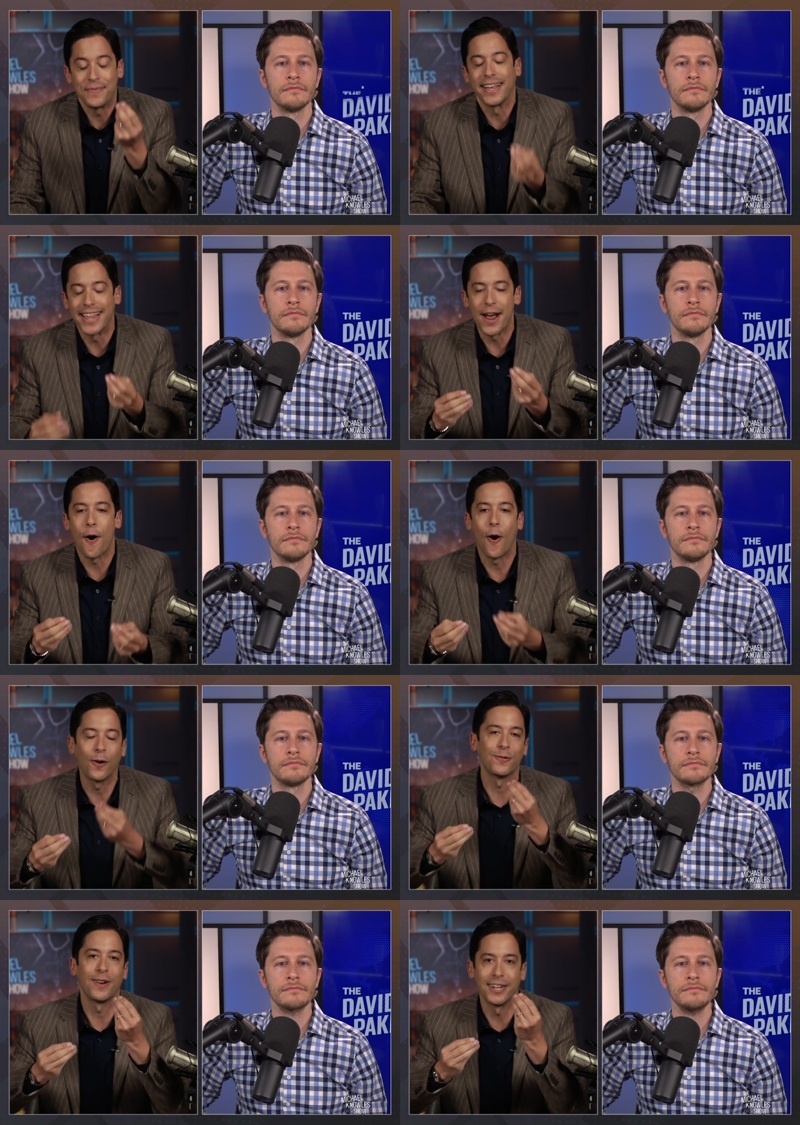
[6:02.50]
Speaker 1: that they
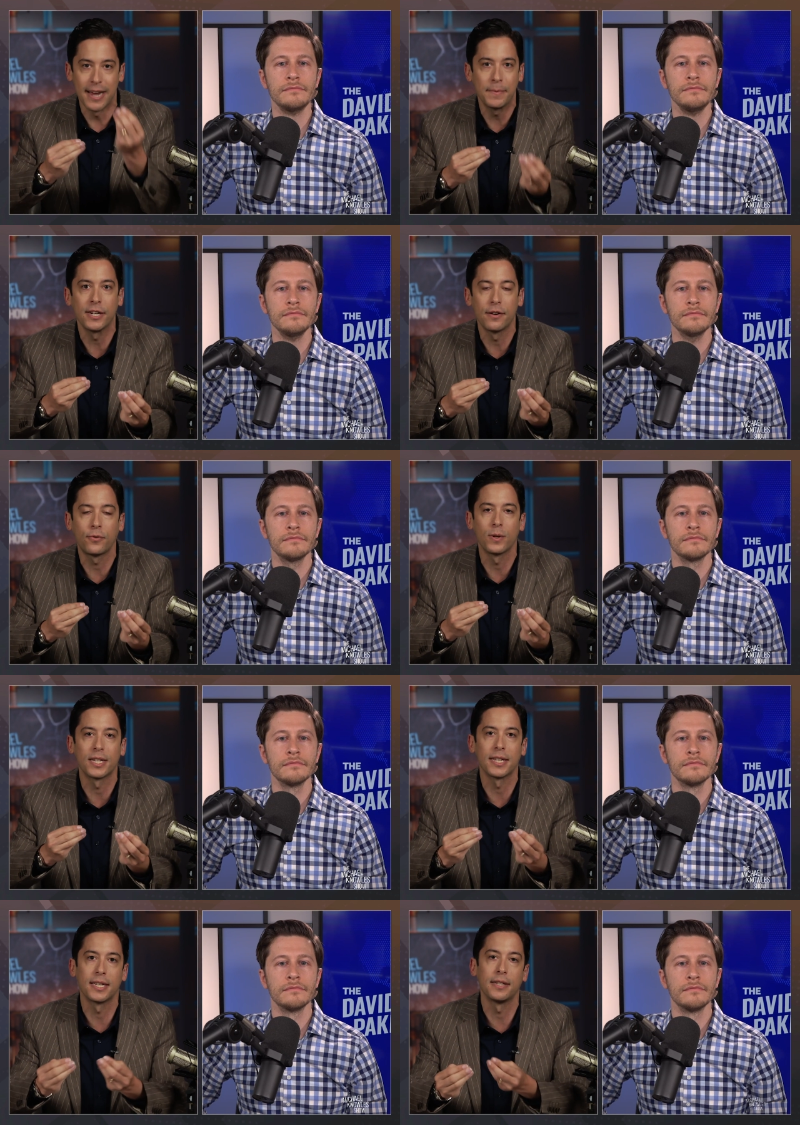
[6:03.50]
are attempting to
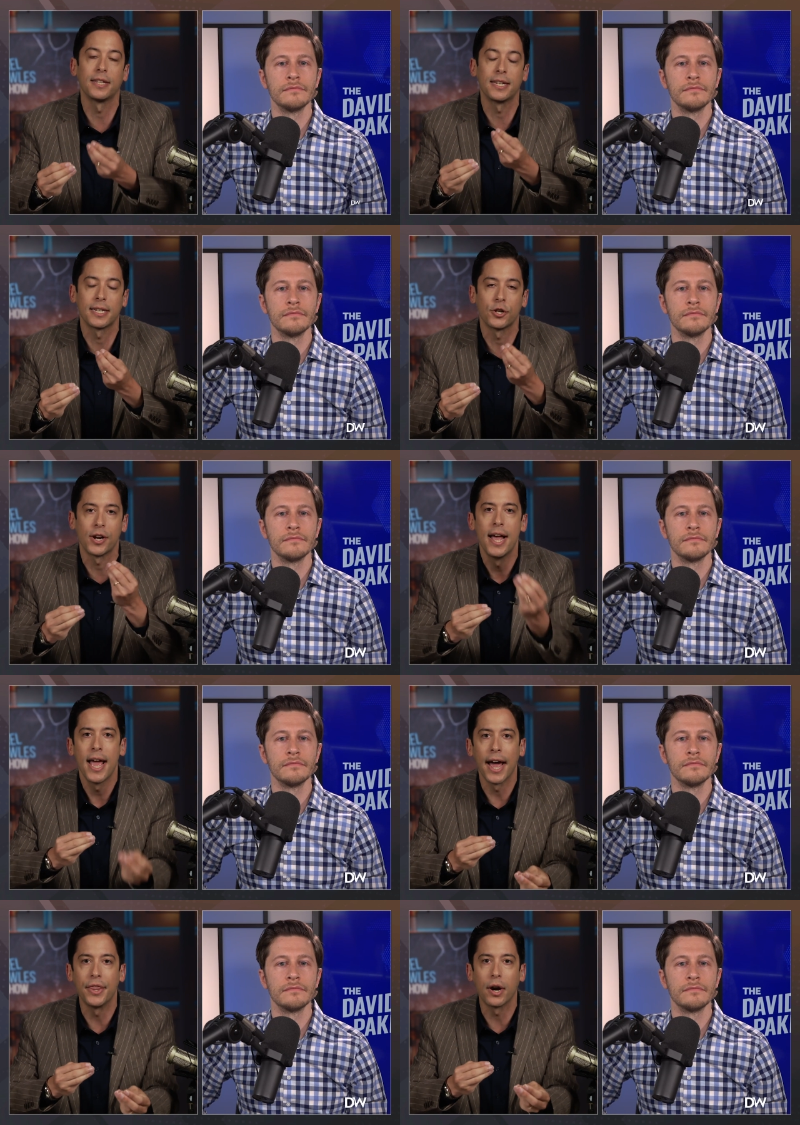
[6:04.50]
influence the decision
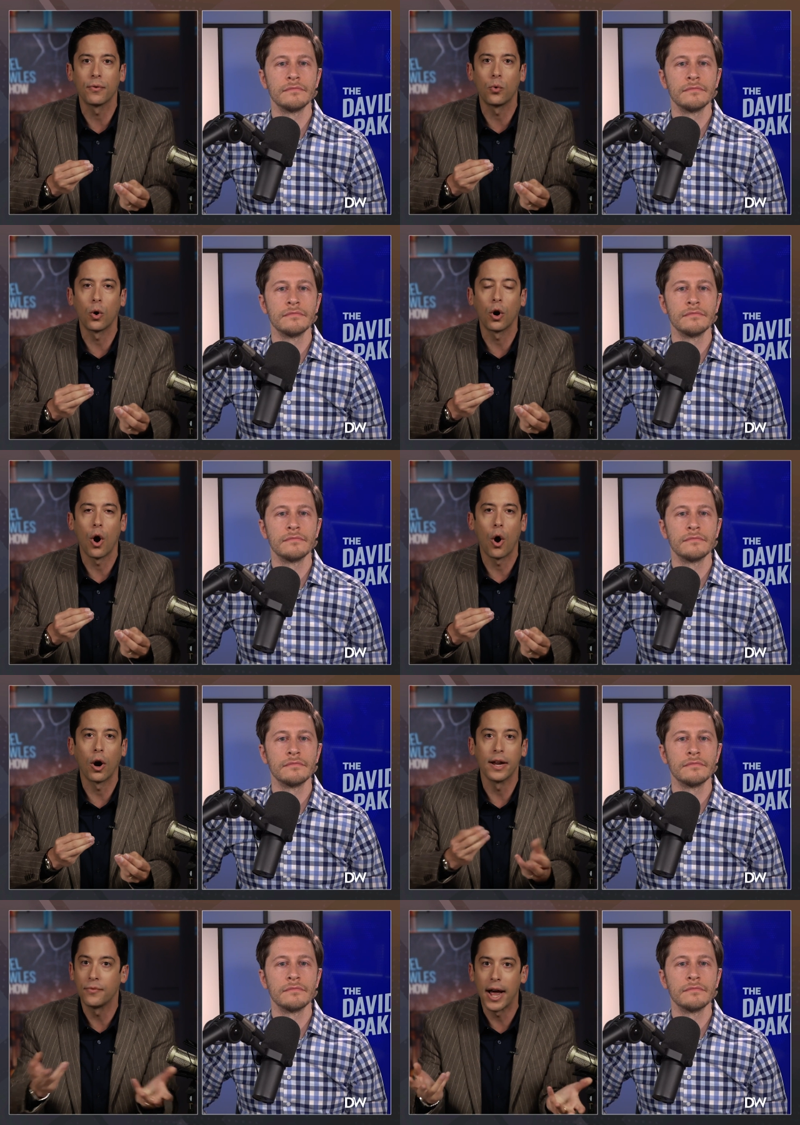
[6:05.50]
and therefore
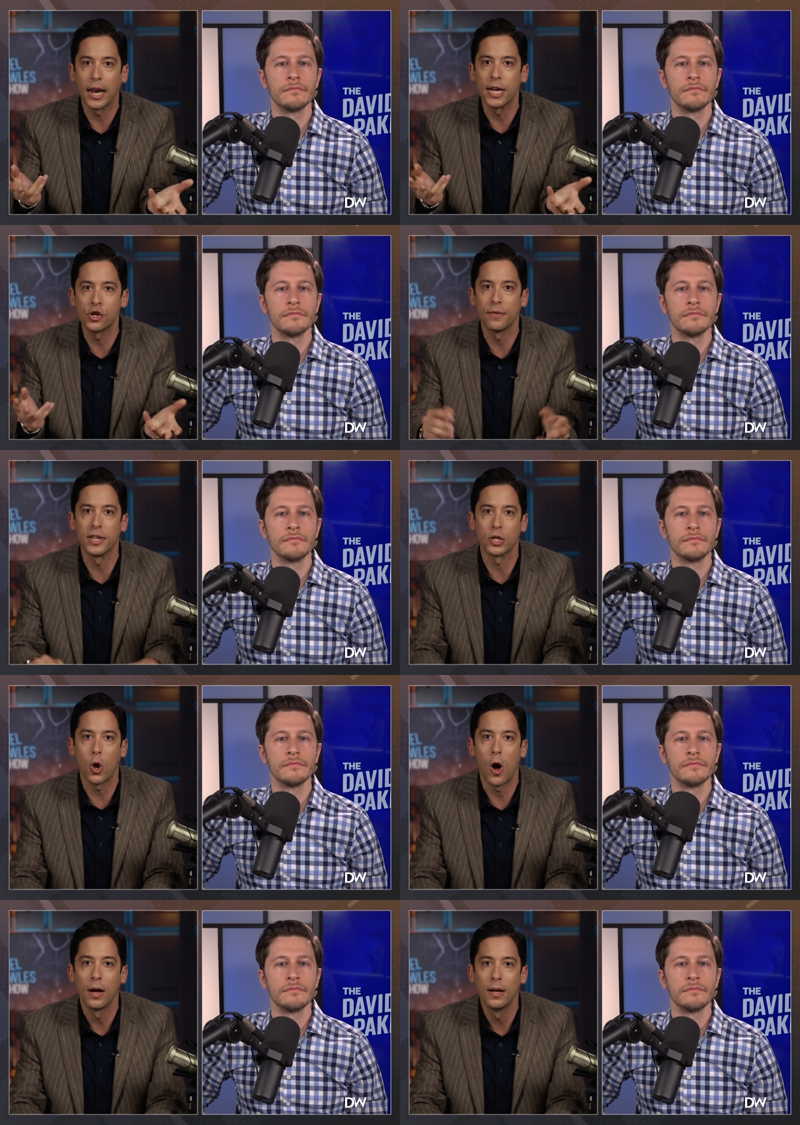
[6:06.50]
are in violation of this
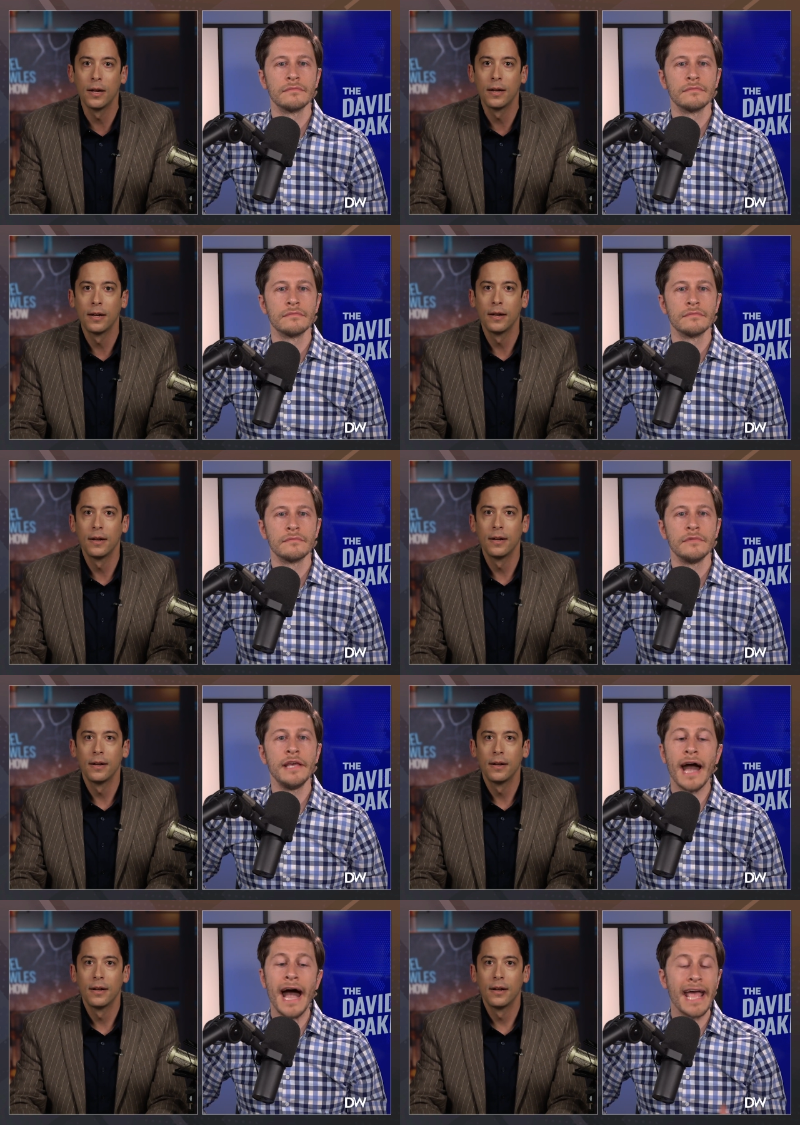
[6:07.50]
law.
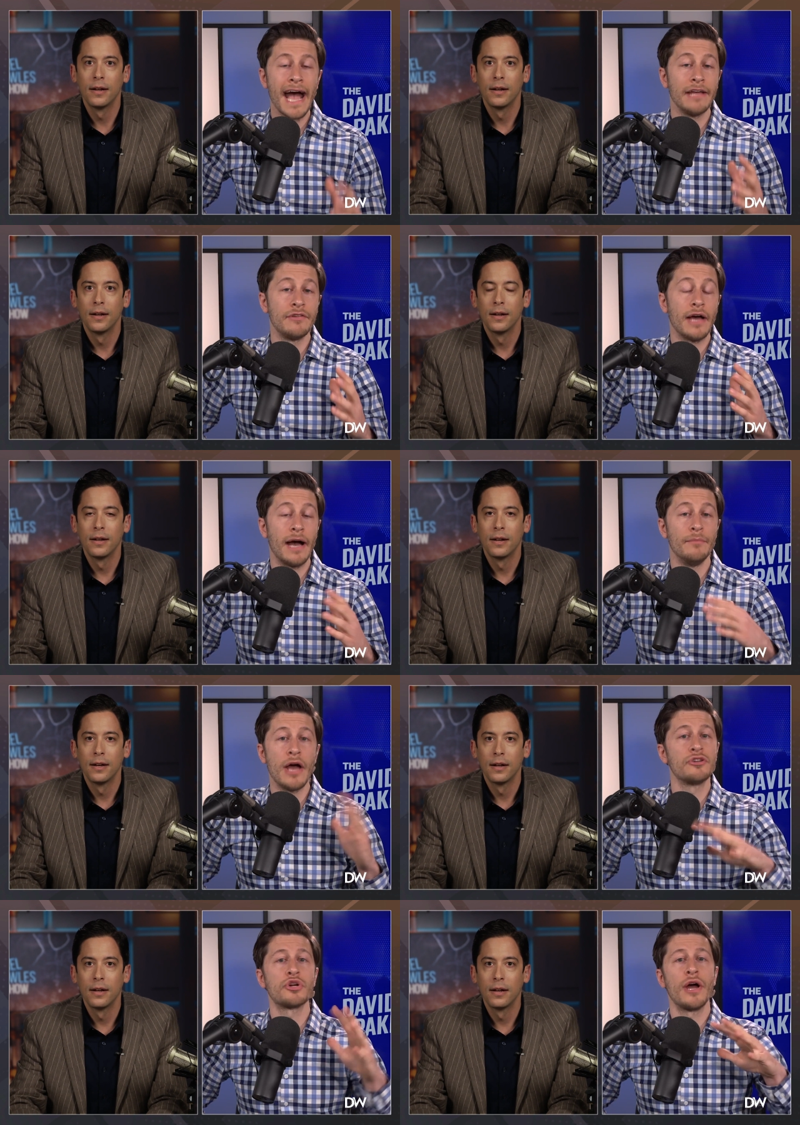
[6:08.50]
Speaker 2: Yeah, I, I I'm
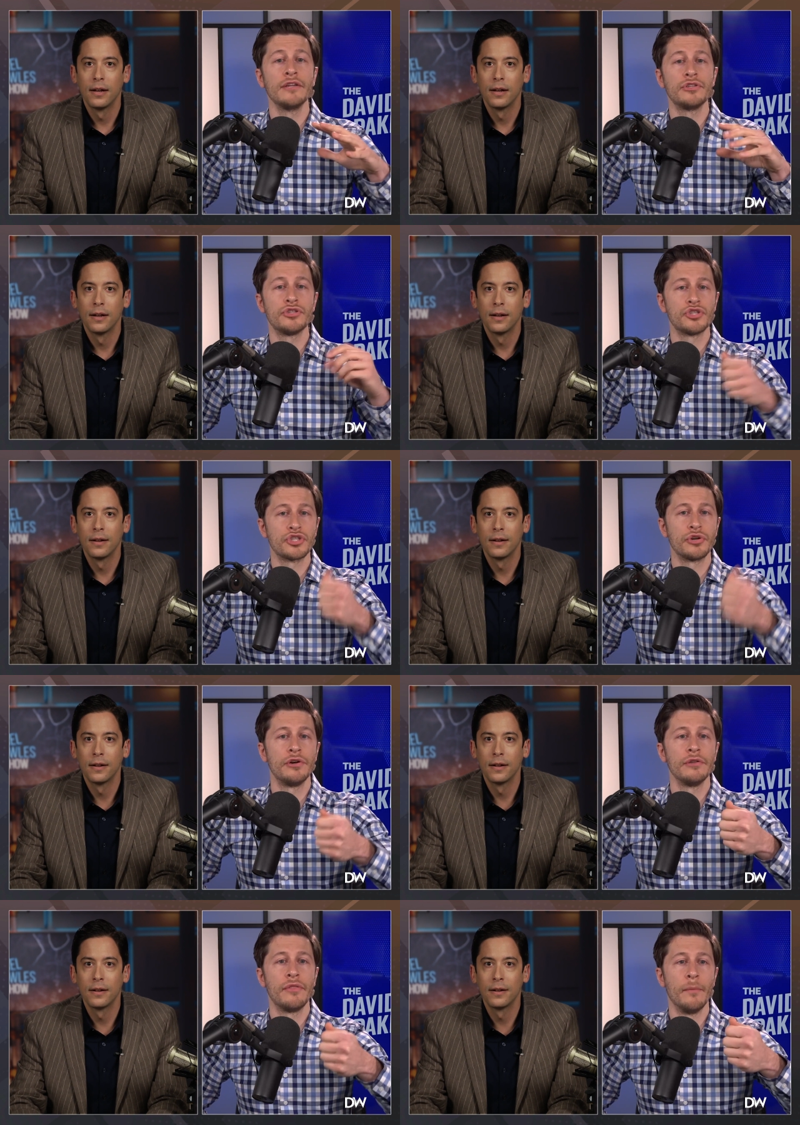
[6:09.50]
not trying to
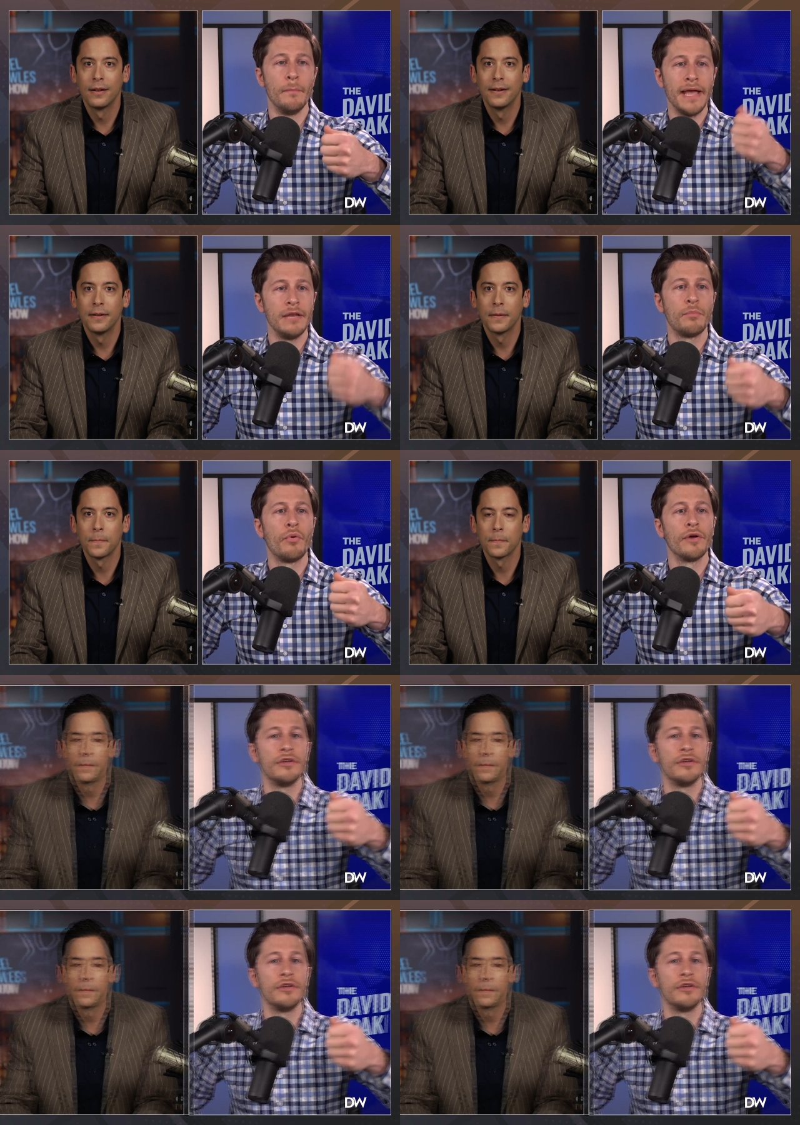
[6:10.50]
skirt the main point